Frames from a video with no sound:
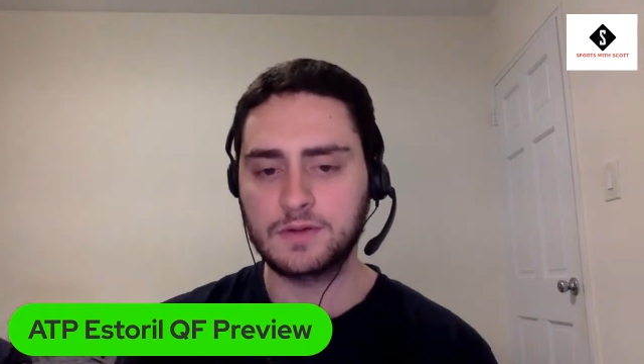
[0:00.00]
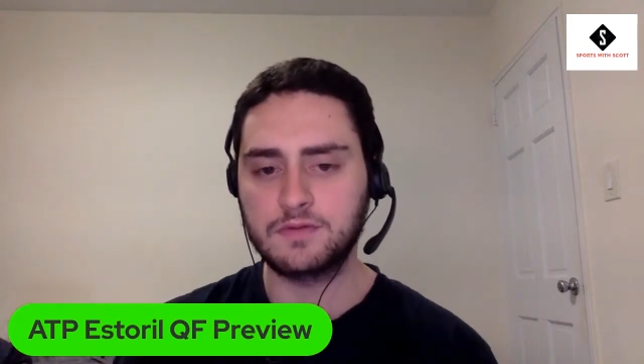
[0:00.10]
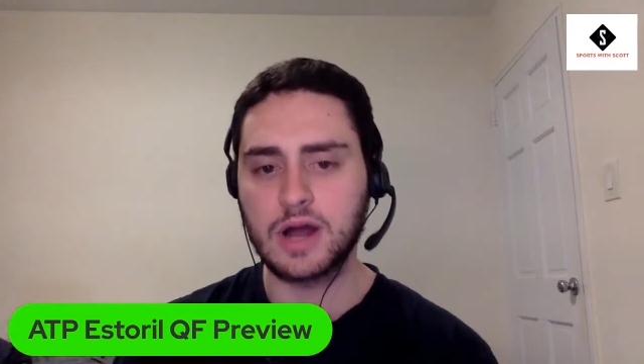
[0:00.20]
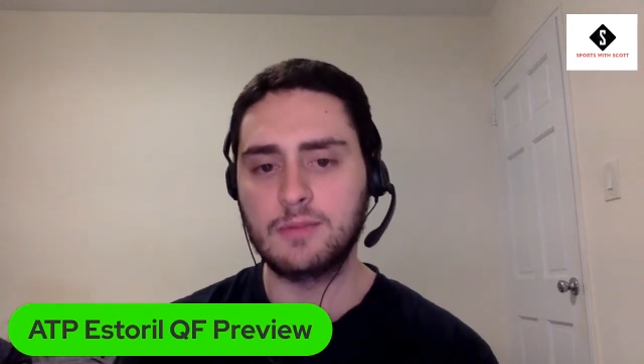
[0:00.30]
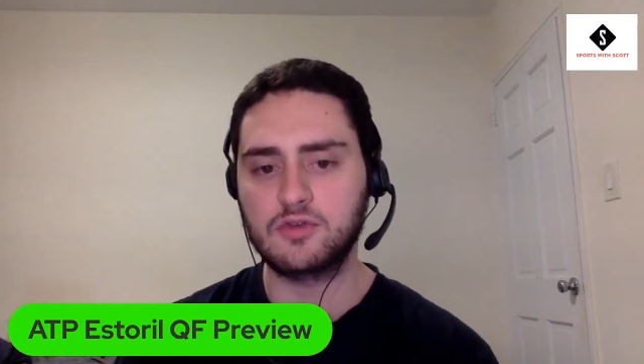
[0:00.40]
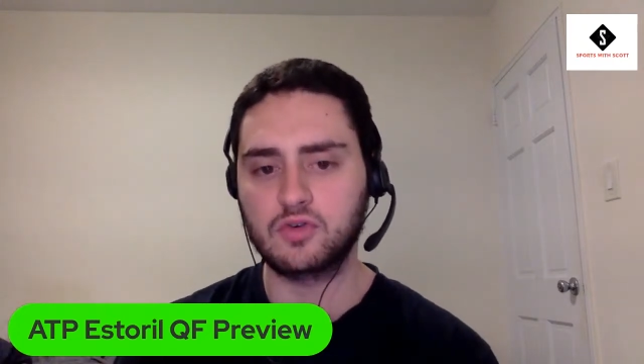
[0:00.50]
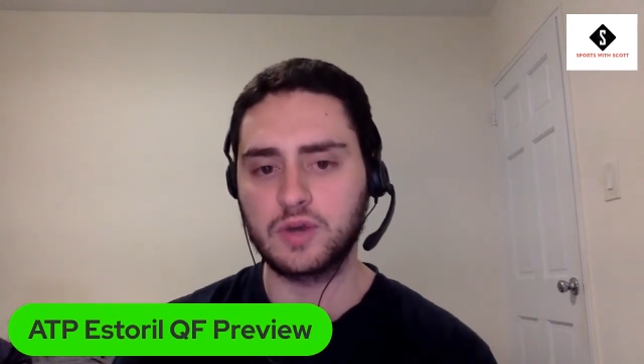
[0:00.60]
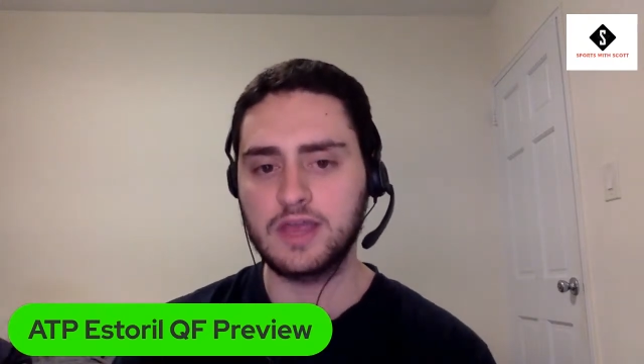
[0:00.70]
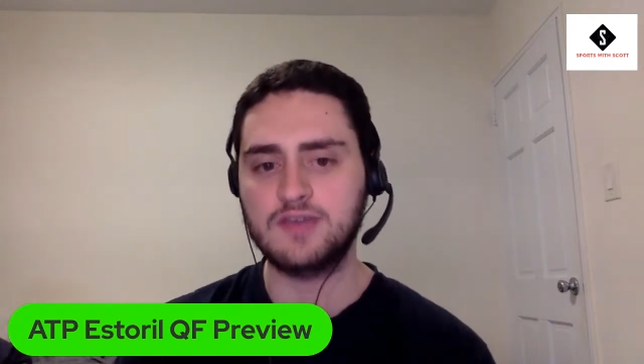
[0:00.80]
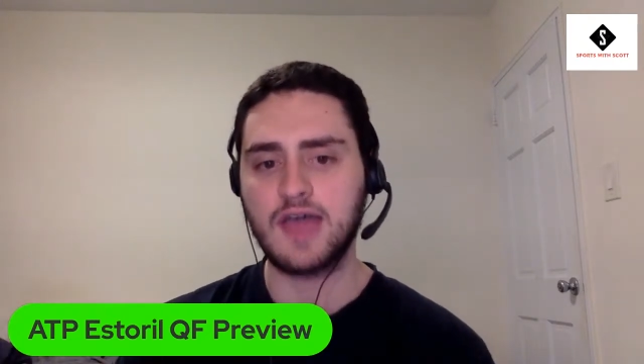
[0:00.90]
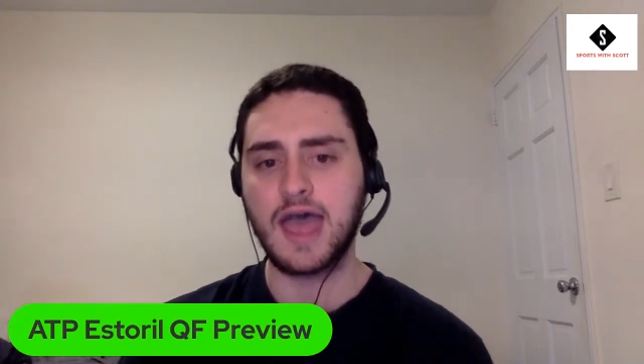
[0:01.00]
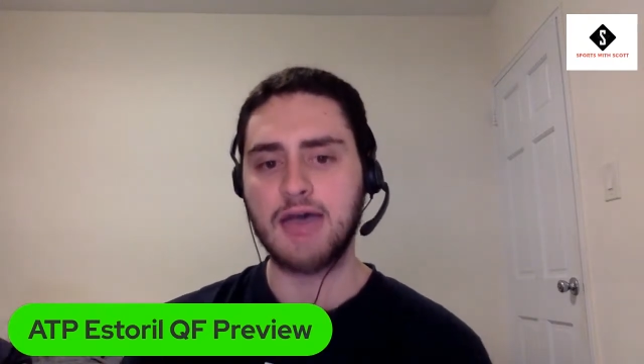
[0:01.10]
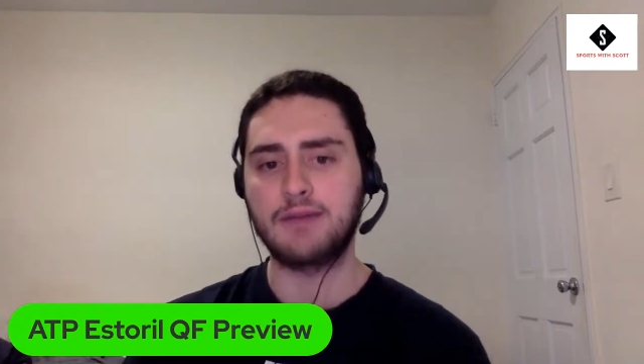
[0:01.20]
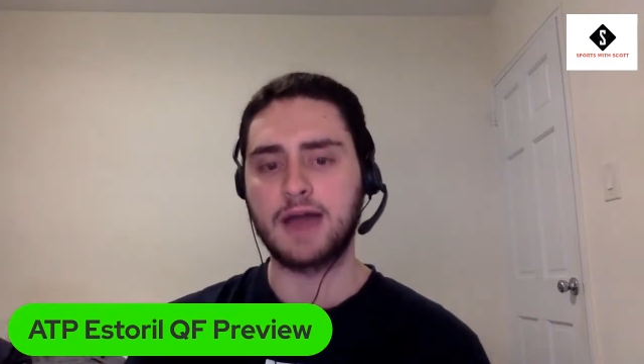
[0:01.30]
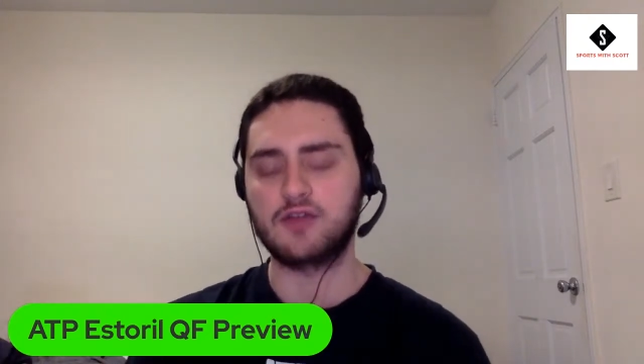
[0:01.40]
for Llamas Ruiz
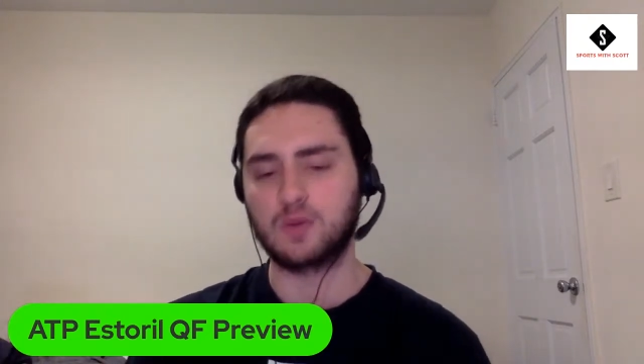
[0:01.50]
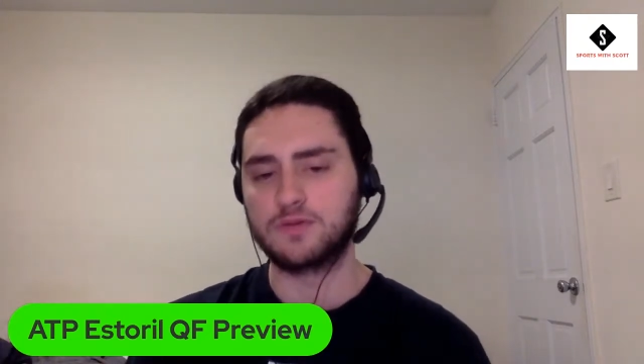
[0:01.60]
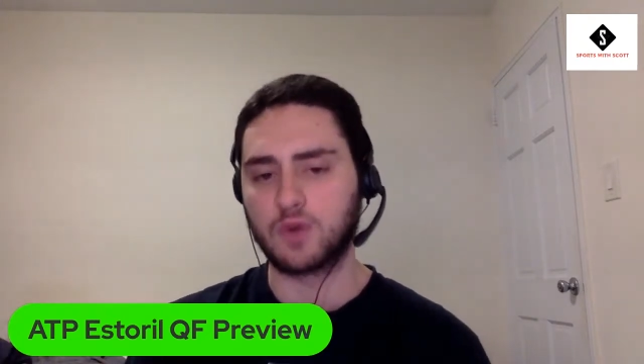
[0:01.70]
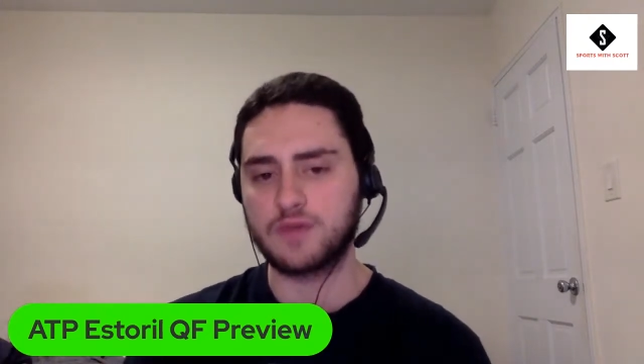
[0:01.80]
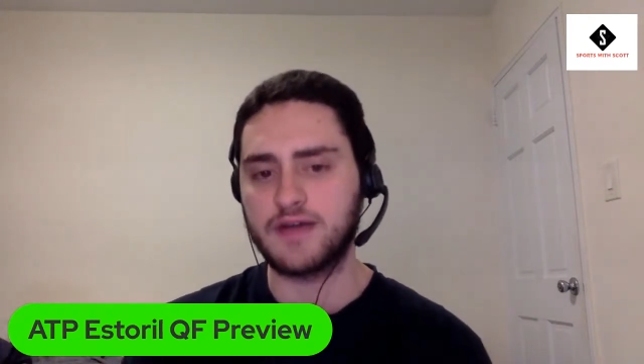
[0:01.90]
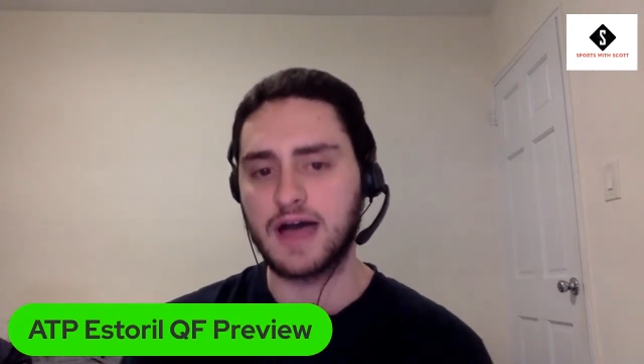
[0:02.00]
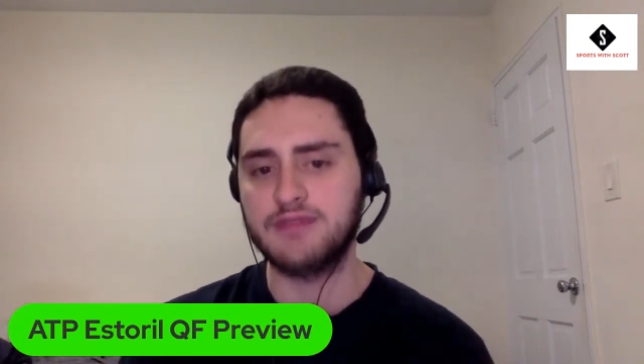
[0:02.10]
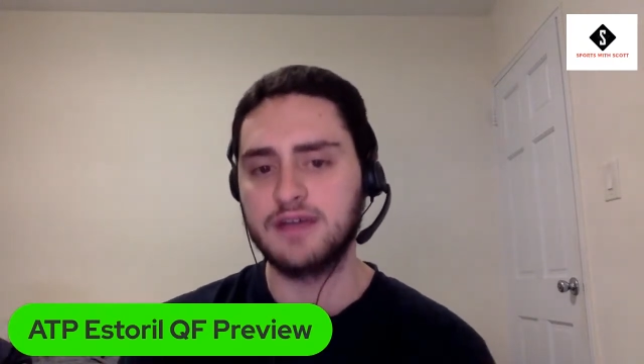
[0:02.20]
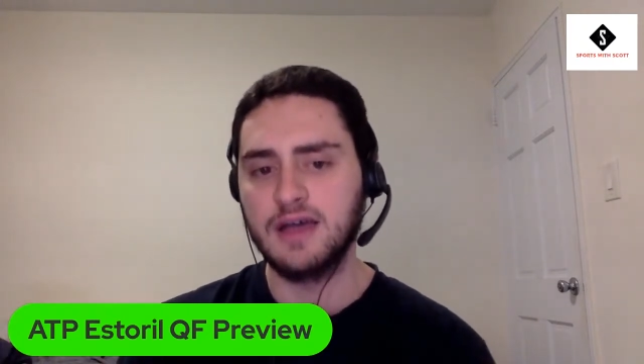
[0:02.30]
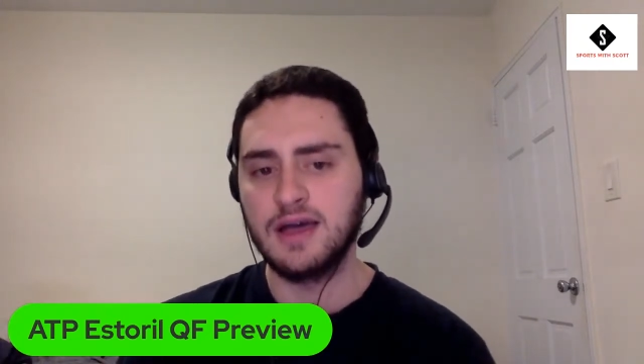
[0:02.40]
at minus 145.